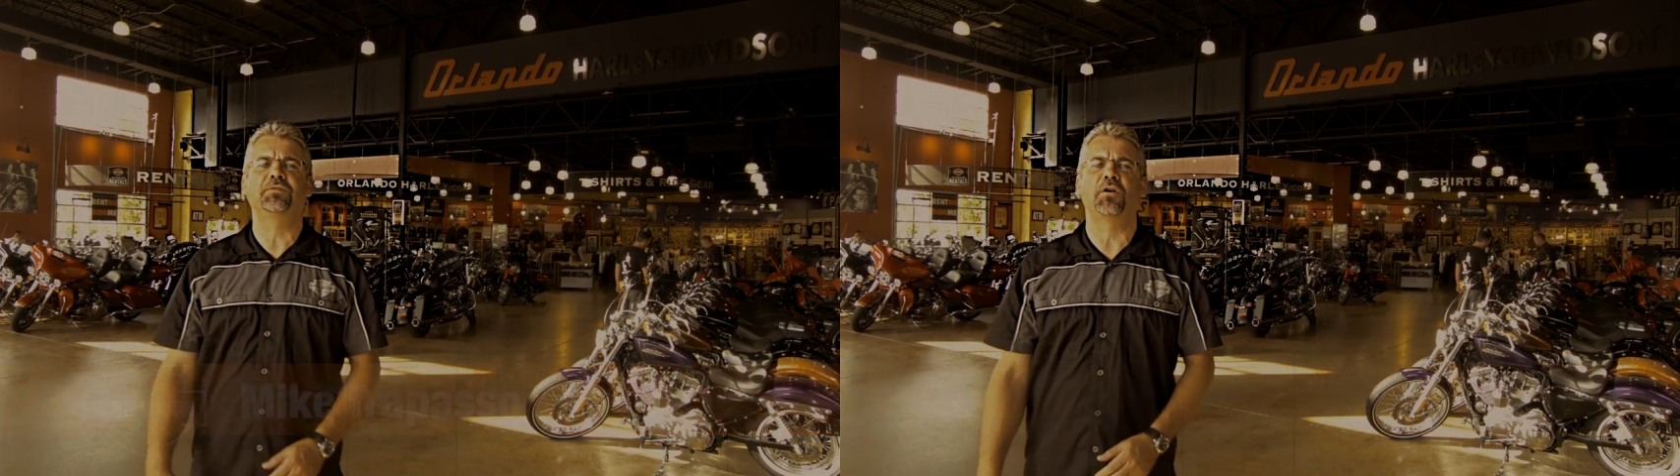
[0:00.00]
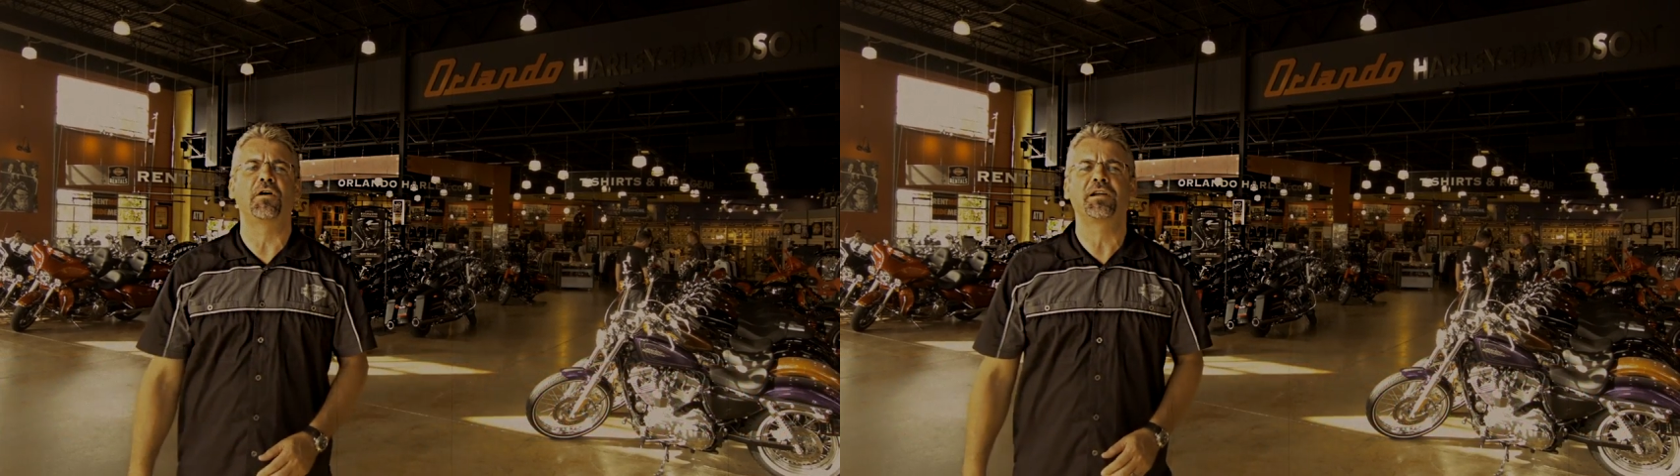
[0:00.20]

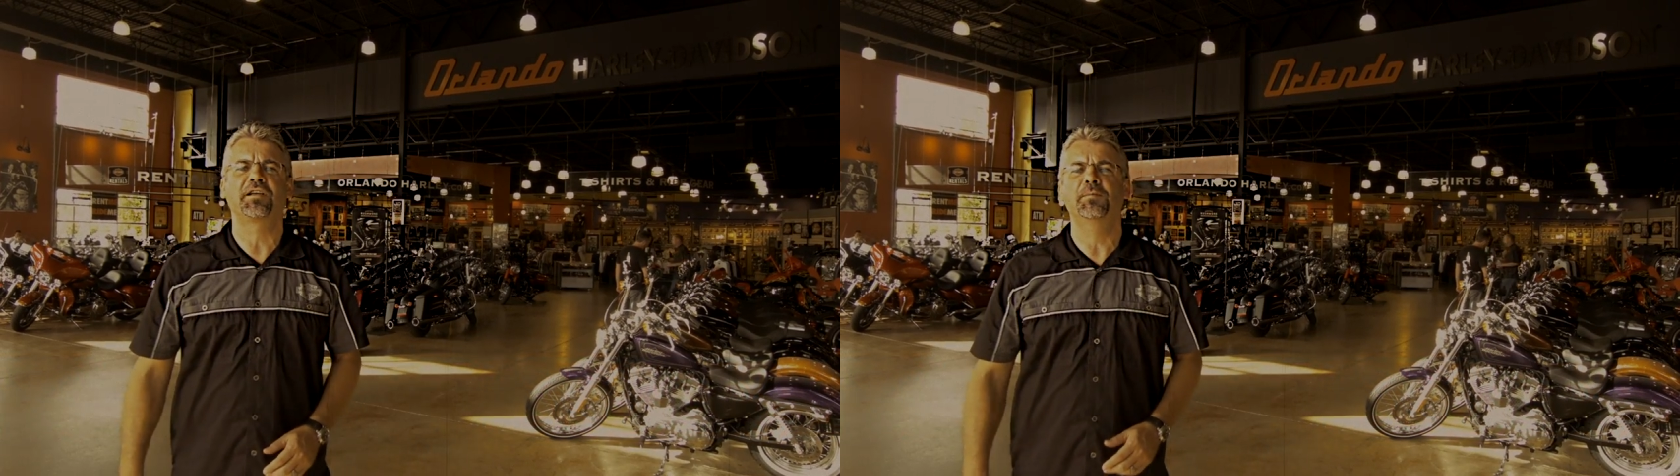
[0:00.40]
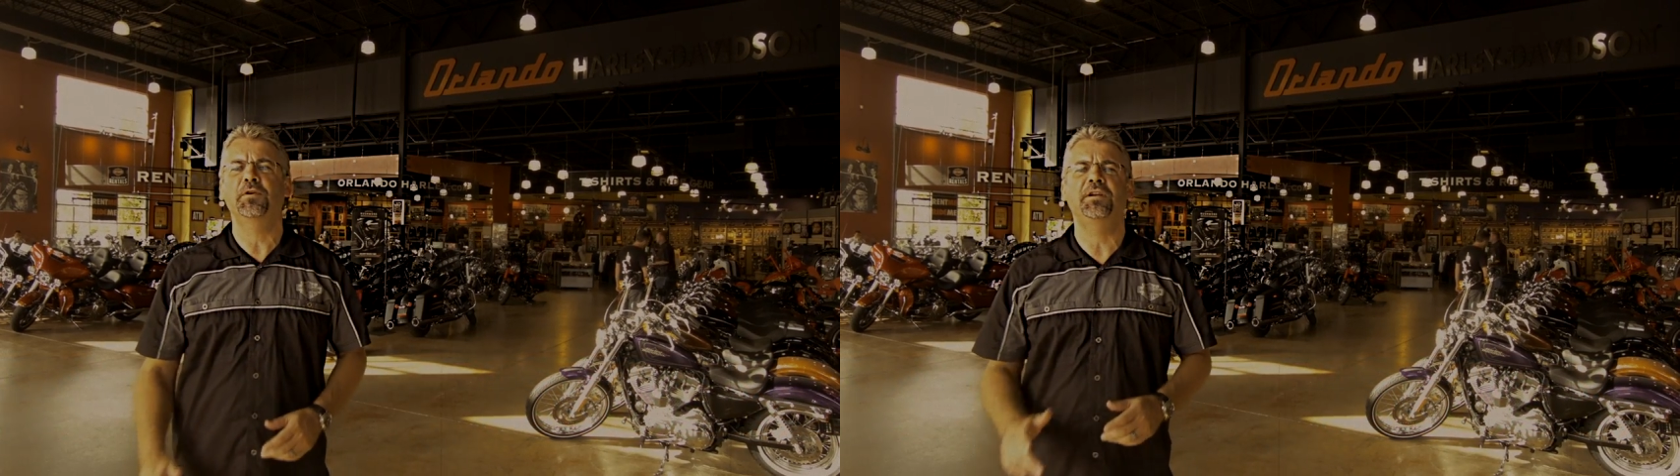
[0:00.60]
Florida
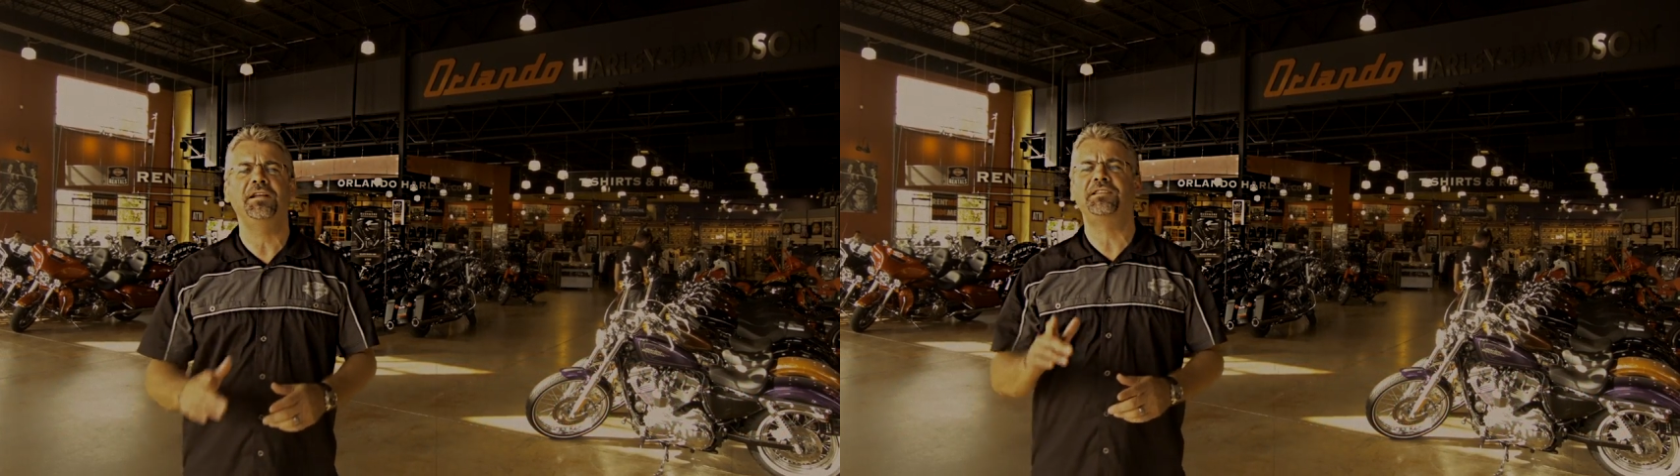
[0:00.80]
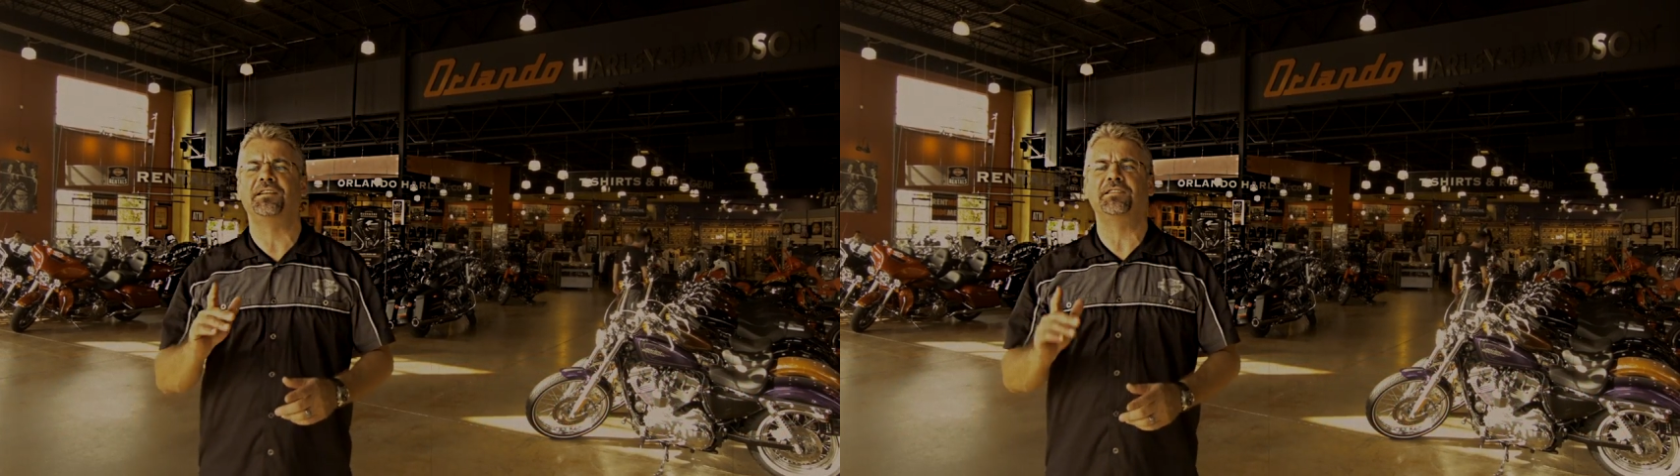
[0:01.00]

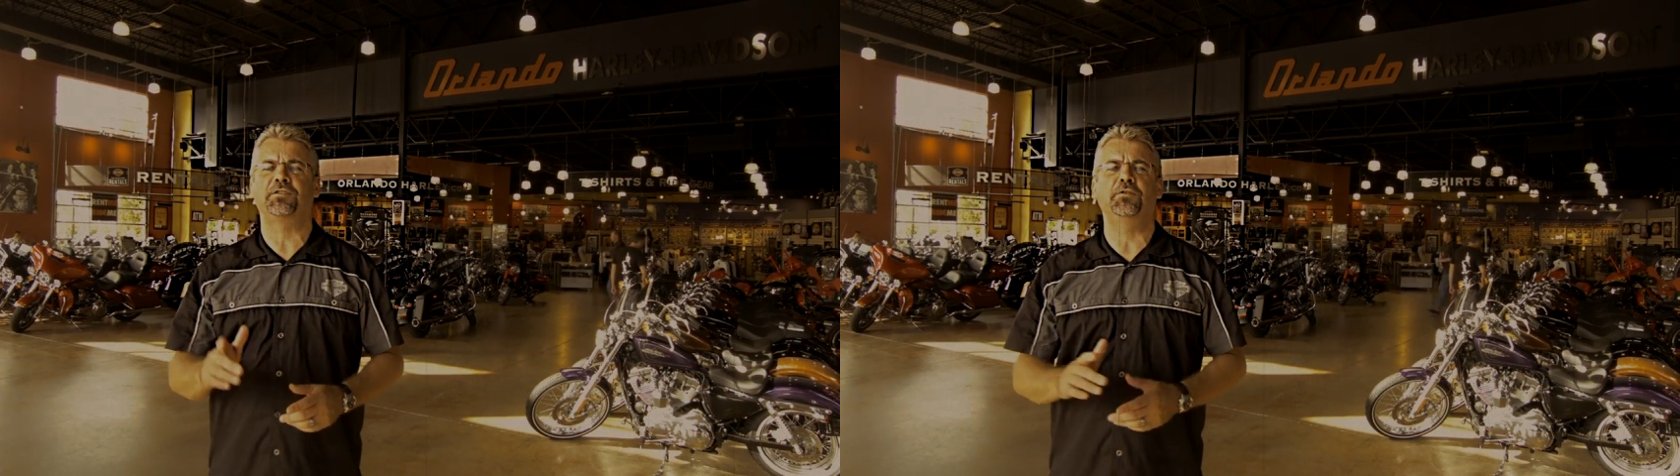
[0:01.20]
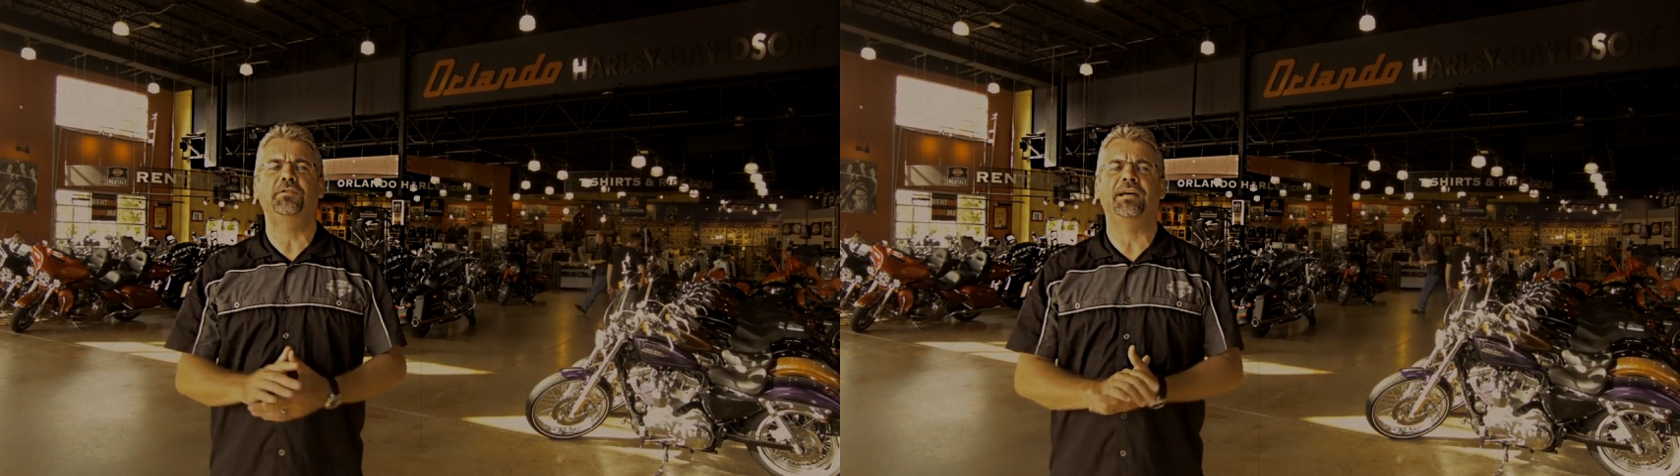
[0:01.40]
community
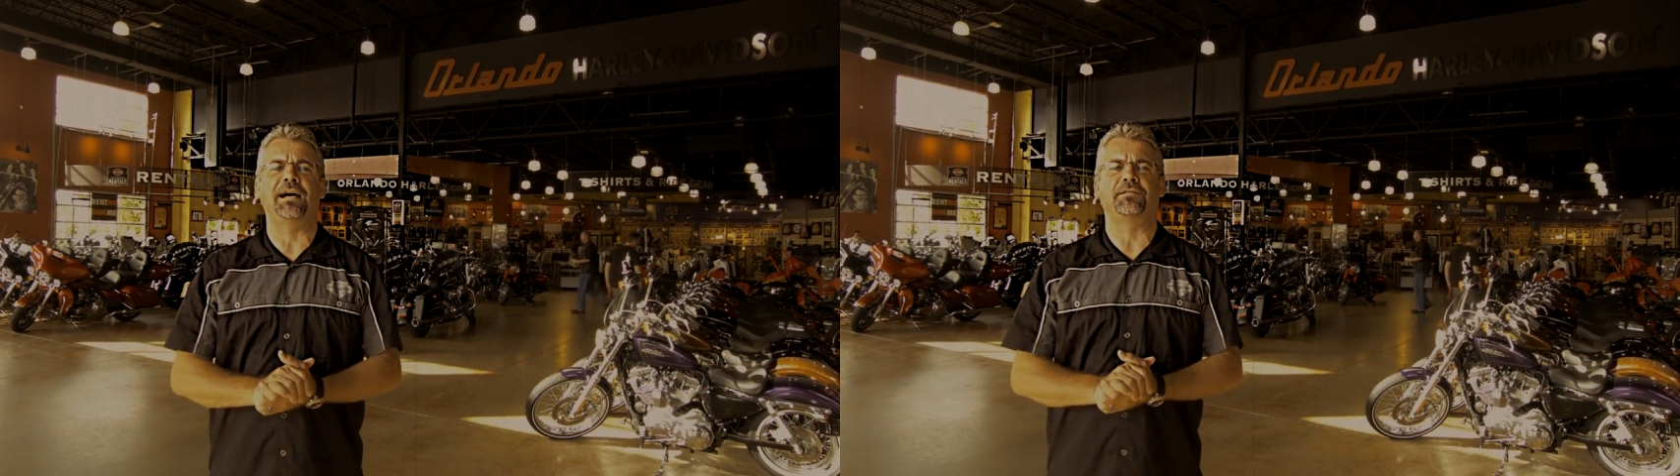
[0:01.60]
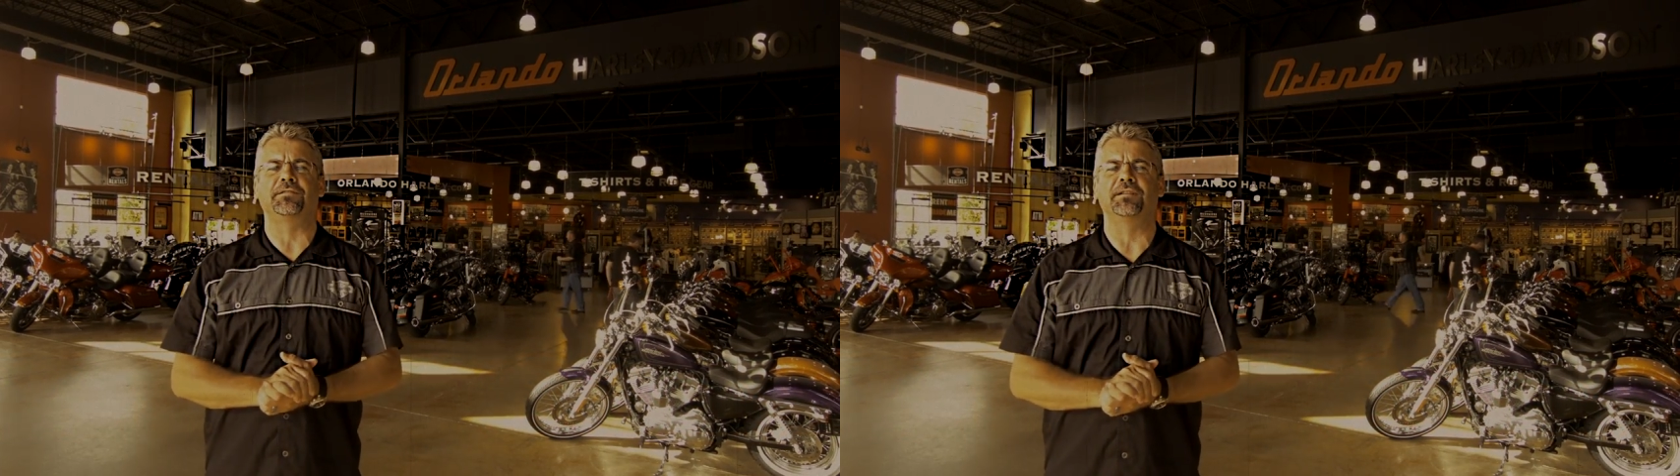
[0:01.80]
since
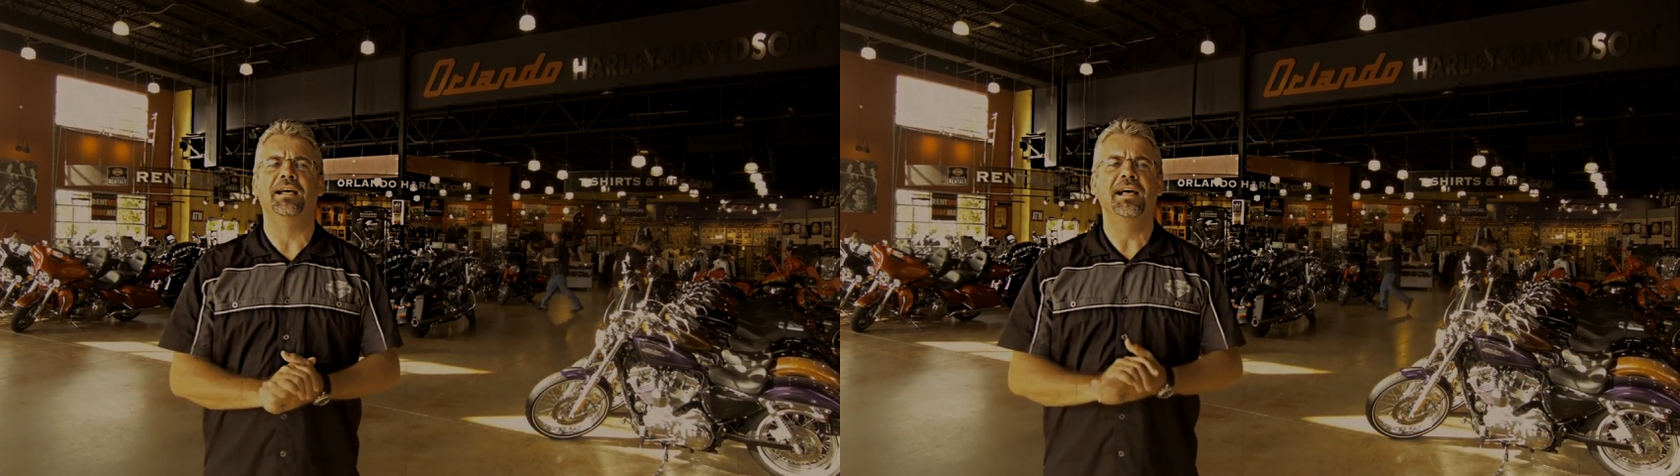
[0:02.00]
2000,